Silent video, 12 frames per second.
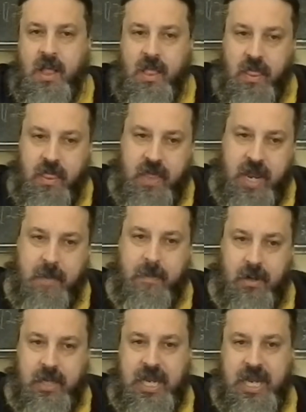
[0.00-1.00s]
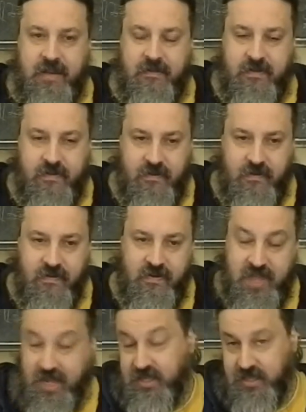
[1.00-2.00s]
they believe
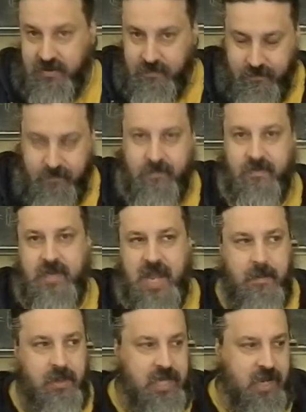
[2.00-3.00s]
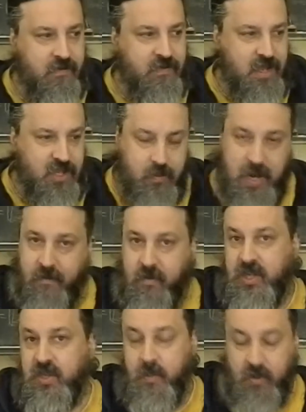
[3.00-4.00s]
this. They believe that
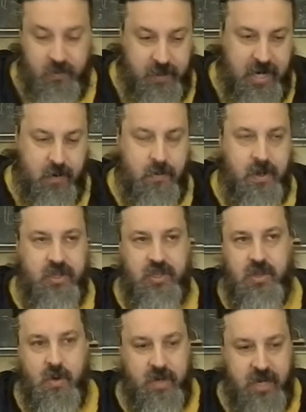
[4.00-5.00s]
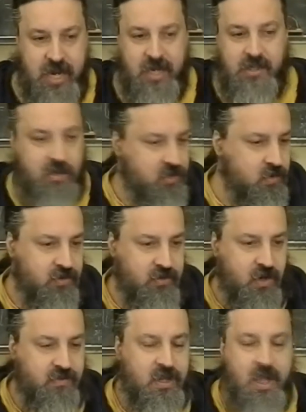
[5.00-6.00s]
everyone's supposed to be equal. There's no kings, there's no
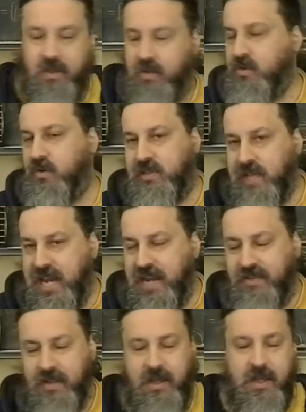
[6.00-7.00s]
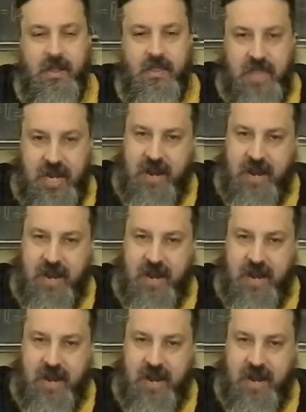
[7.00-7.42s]
serfs, there's no slaves, that